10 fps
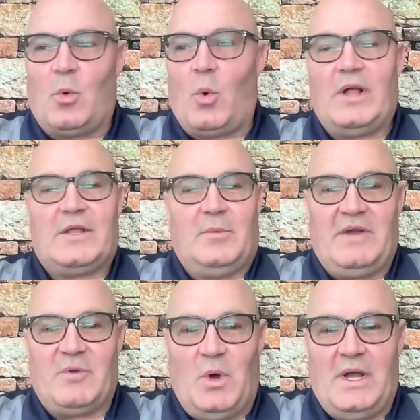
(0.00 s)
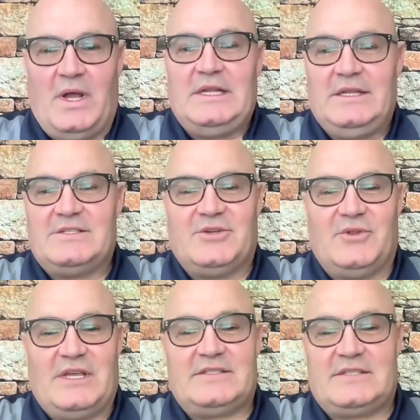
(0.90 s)
Welcome, everyone,
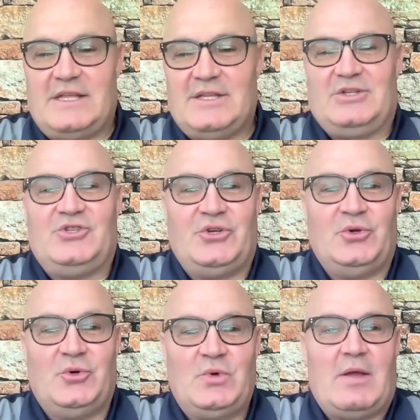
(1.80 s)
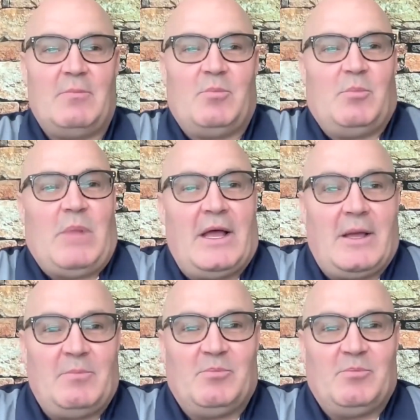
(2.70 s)
to this June
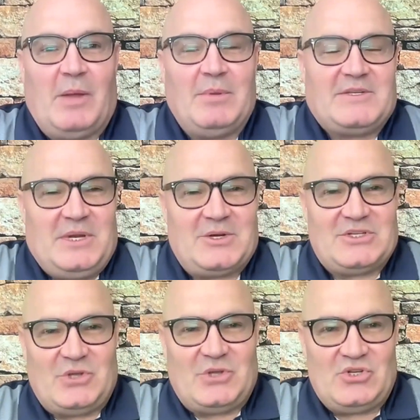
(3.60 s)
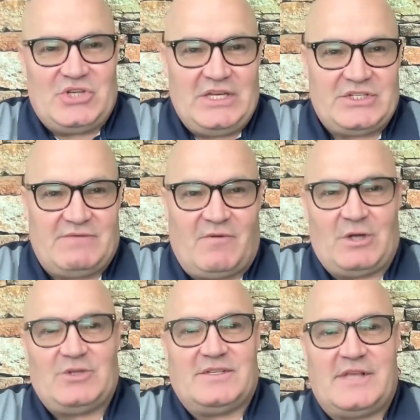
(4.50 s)
Public Speakers Association
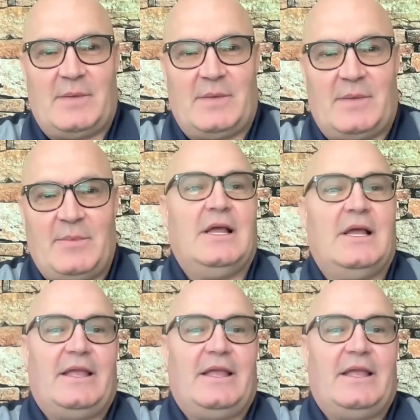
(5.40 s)
Virtual Summit.